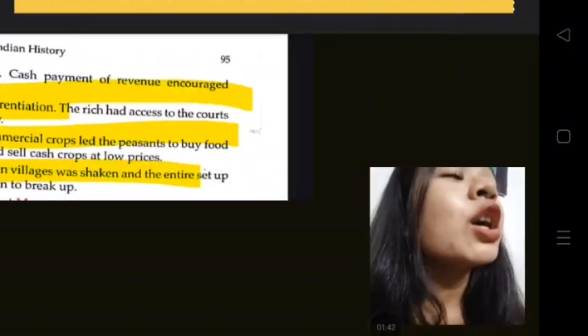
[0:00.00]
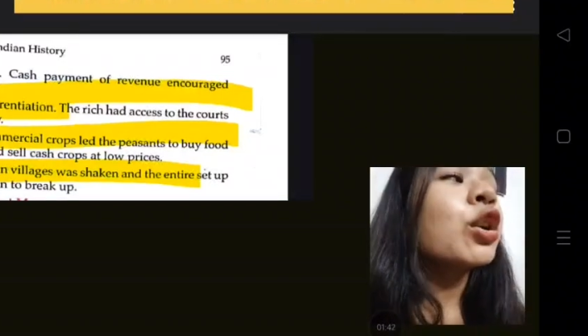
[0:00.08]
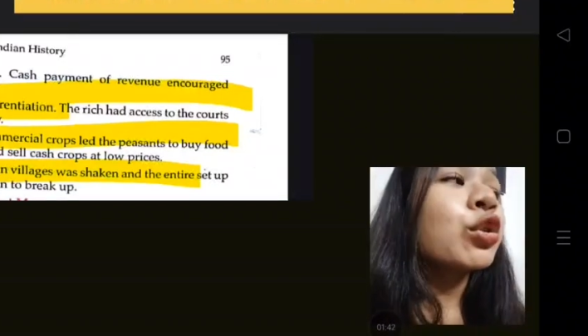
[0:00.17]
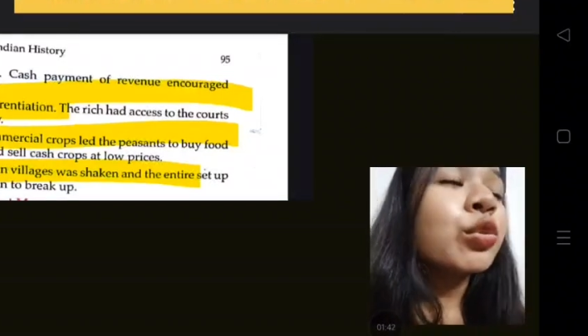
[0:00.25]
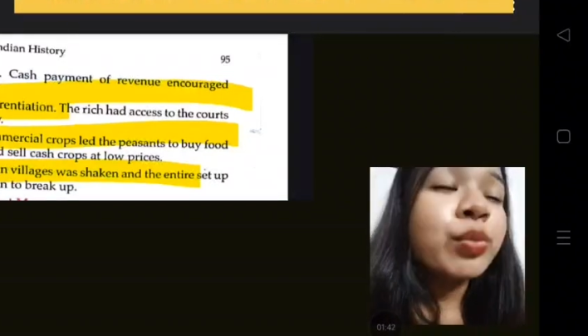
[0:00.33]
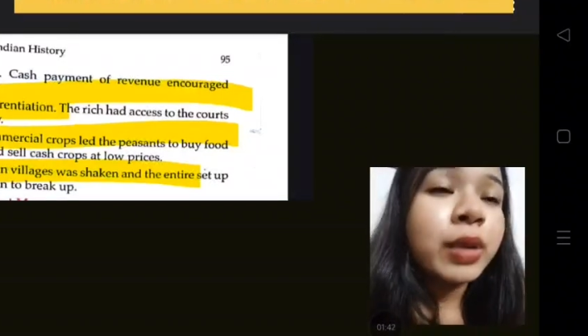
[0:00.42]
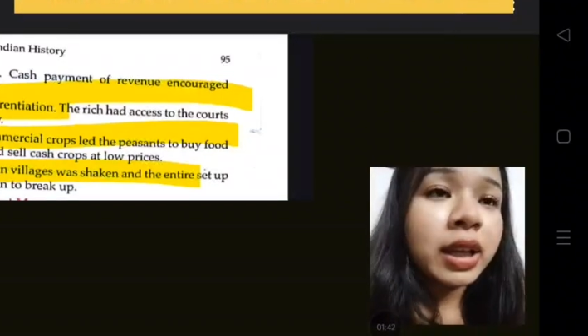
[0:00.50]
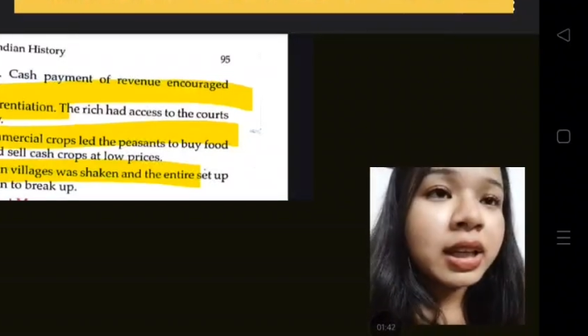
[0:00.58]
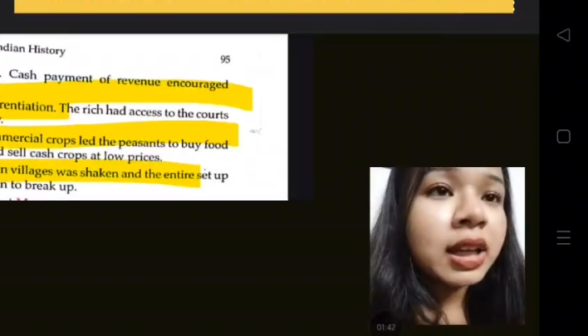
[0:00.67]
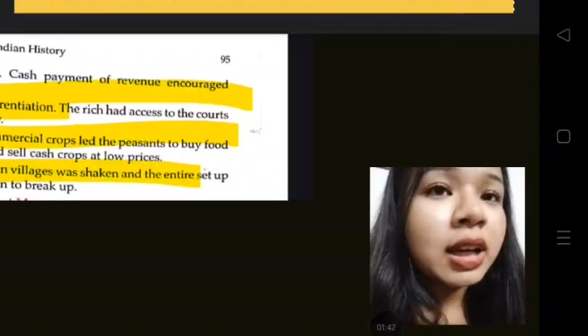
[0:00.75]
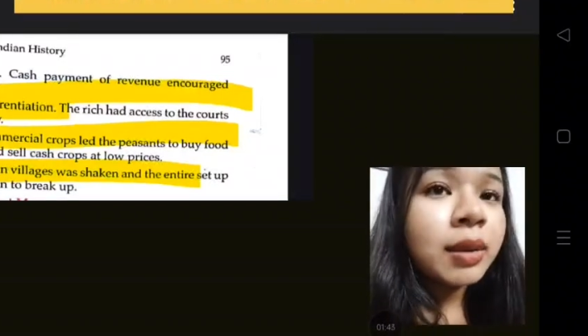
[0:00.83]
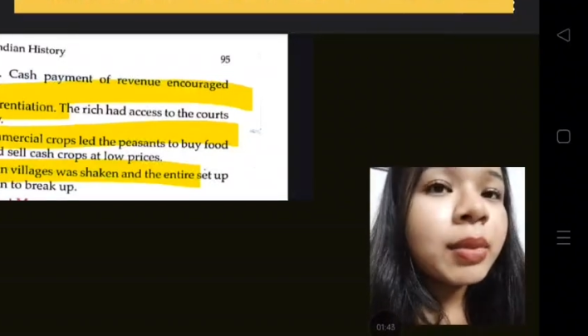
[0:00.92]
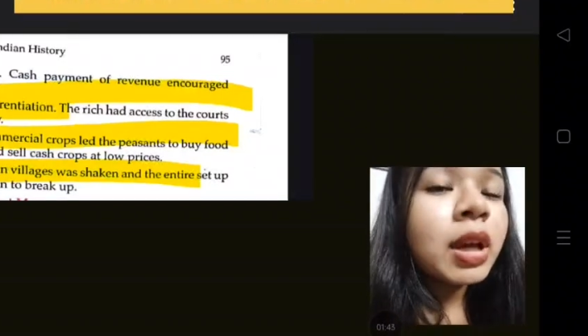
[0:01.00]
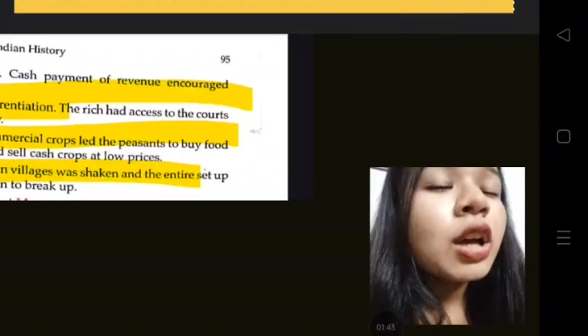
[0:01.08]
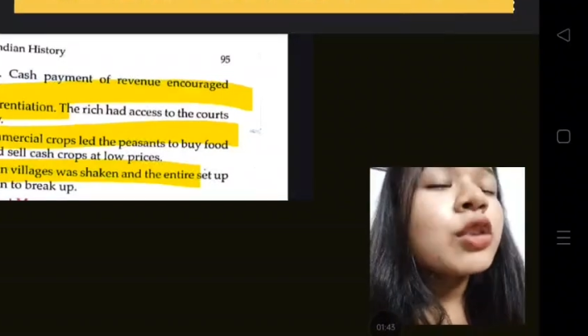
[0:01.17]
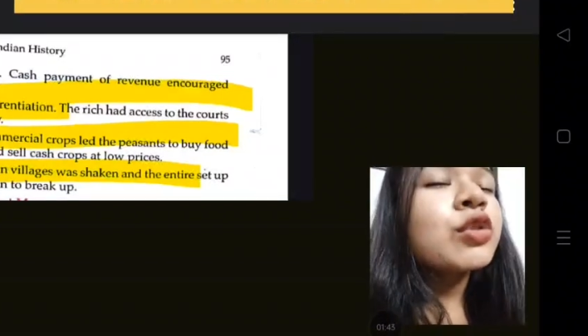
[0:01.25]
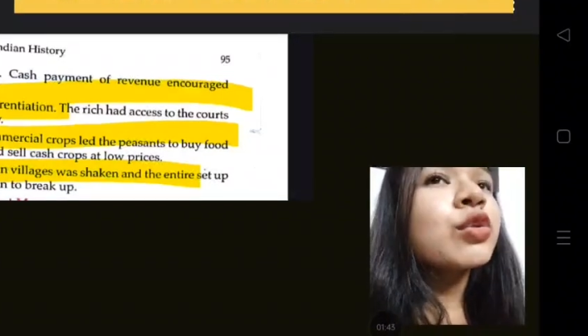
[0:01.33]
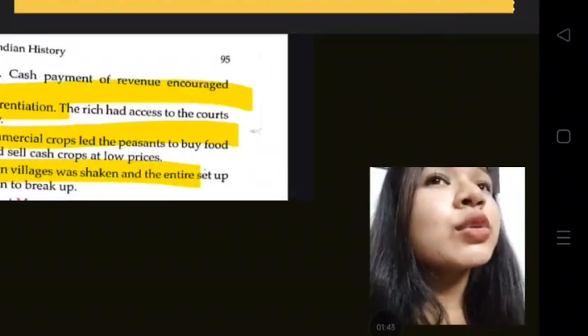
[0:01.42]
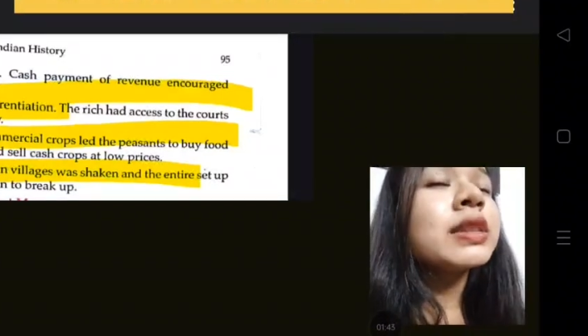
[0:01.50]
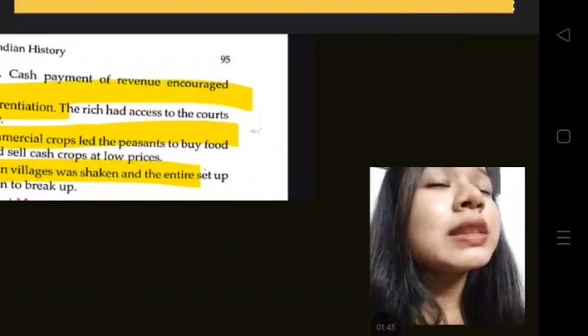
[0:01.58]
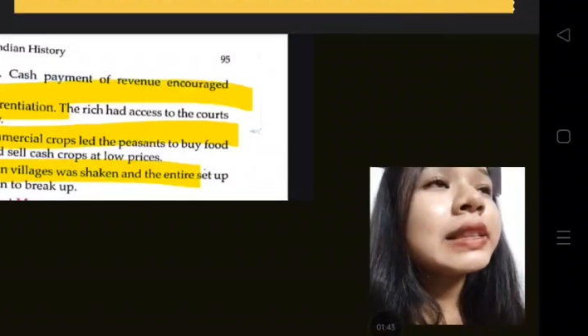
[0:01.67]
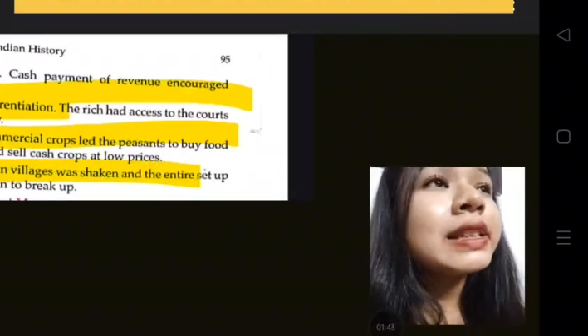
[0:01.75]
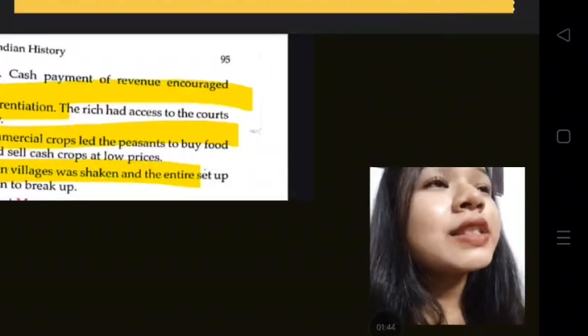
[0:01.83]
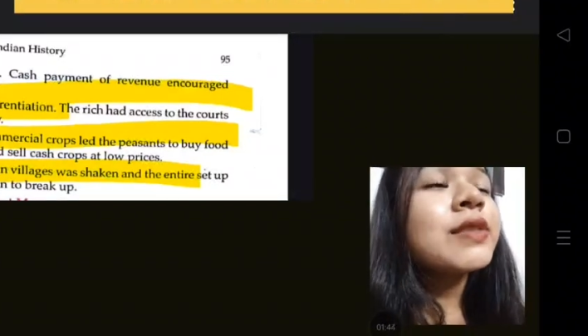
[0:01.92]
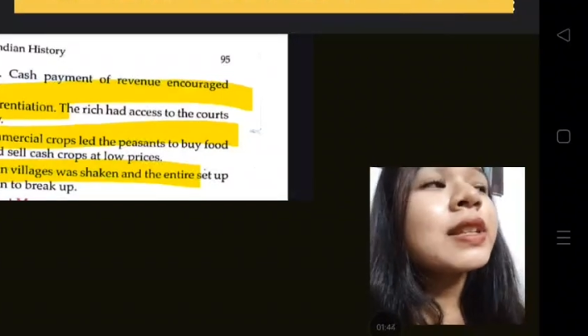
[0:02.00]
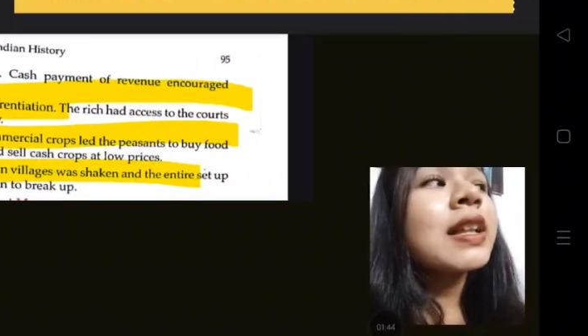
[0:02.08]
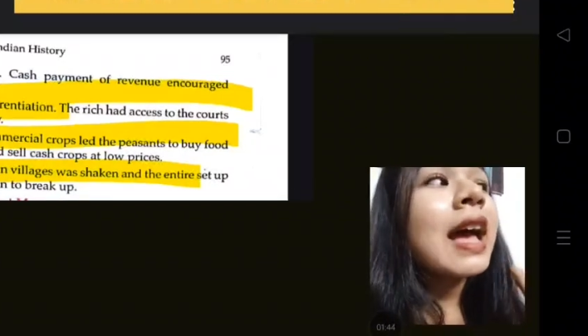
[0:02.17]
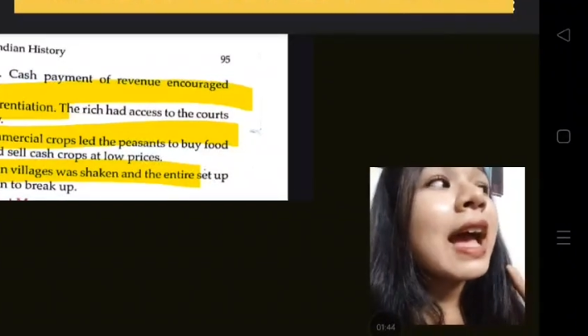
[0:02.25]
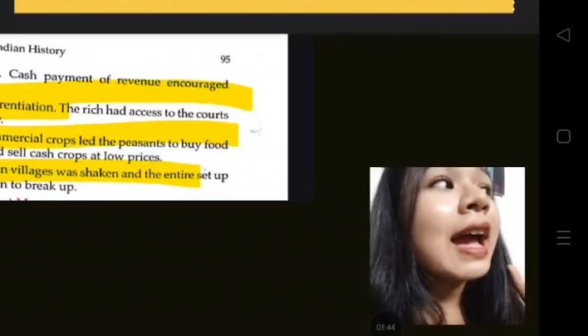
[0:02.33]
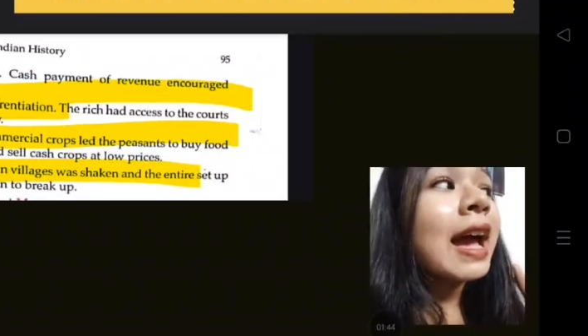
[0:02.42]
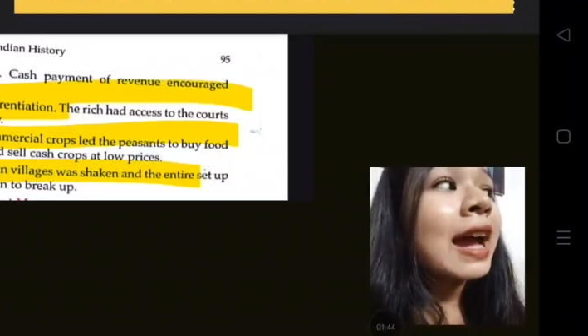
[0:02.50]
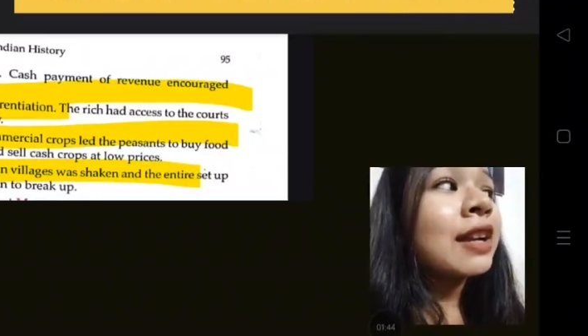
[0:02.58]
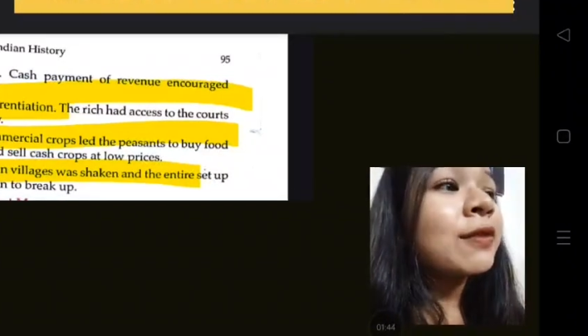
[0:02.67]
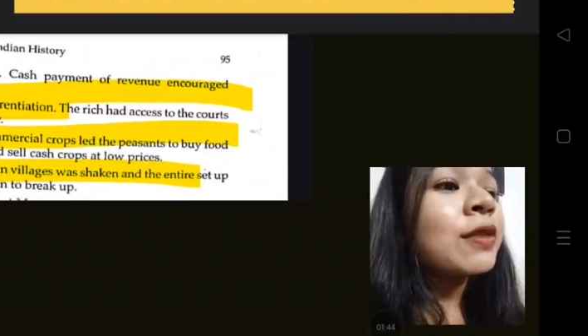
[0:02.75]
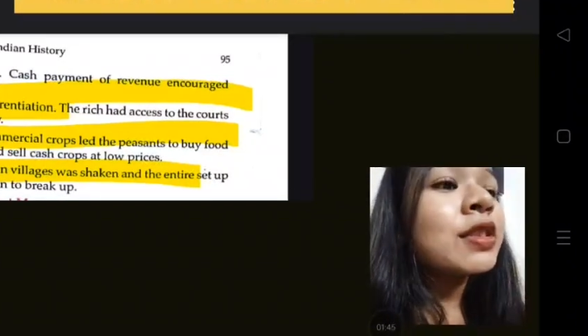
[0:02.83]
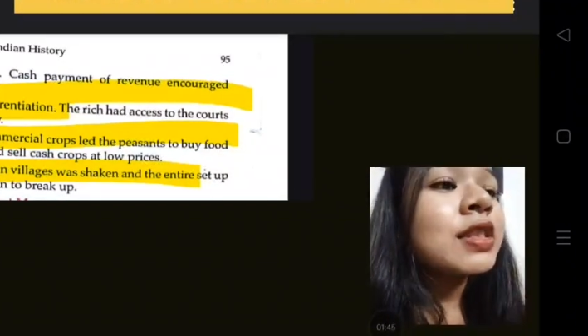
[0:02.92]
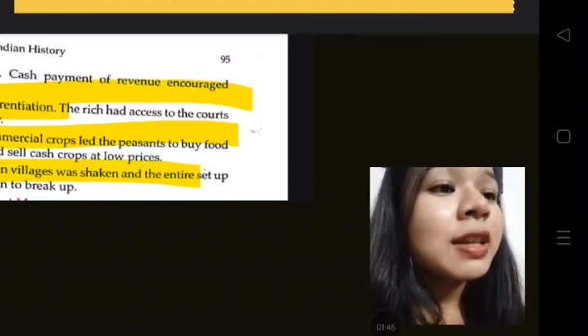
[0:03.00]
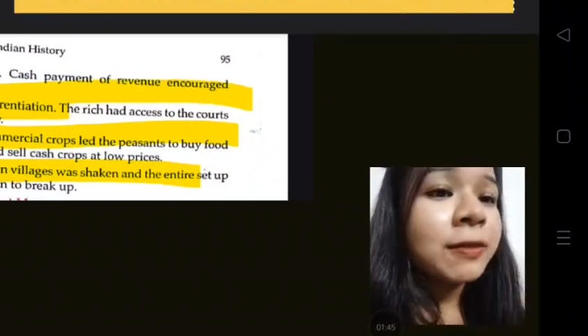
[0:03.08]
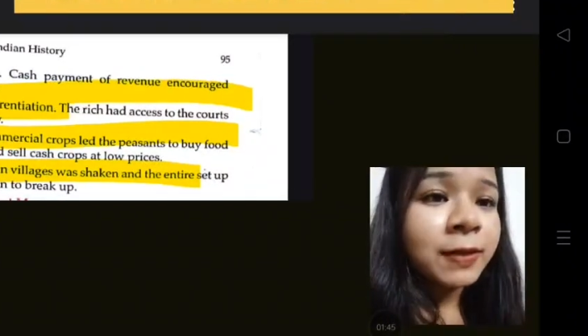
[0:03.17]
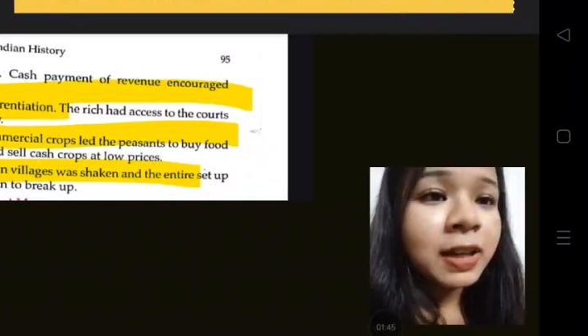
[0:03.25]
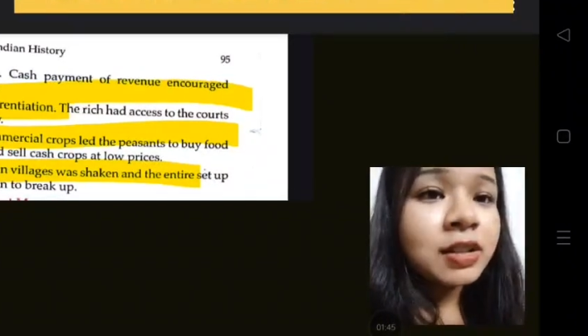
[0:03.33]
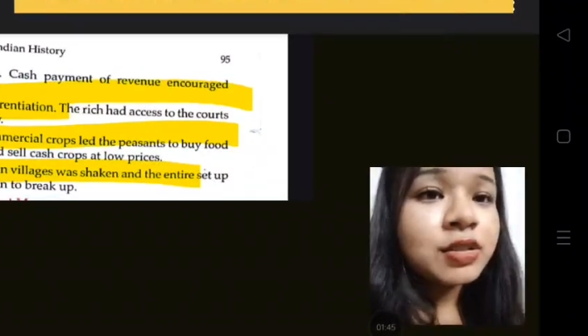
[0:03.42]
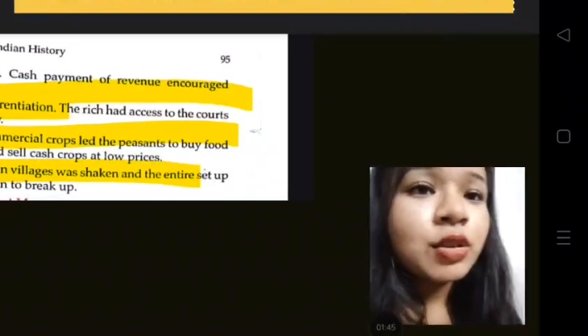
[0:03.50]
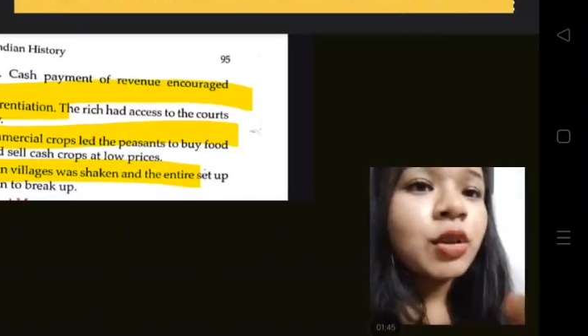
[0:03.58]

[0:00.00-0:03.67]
to breaking up. So these were the adverse effects